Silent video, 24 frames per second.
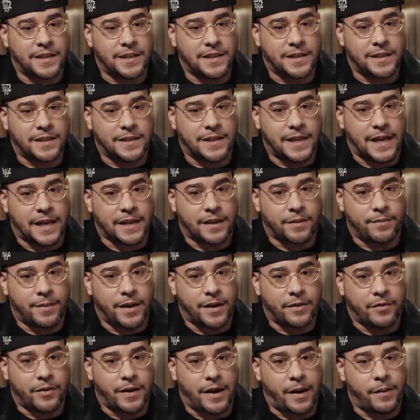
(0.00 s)
the
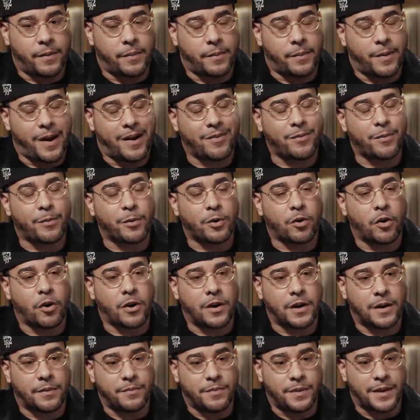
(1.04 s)
documentary, I remember growing
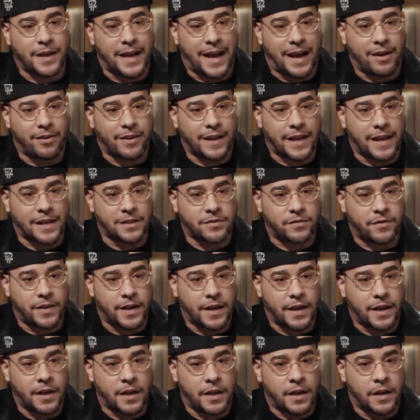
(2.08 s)
up being an Outkast
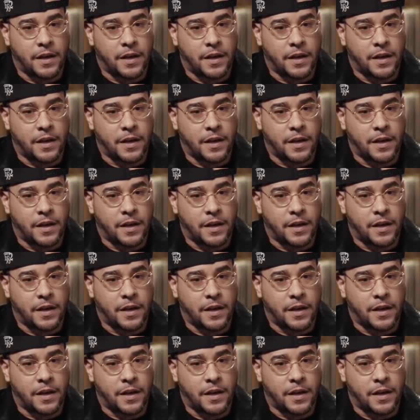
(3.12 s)
fan,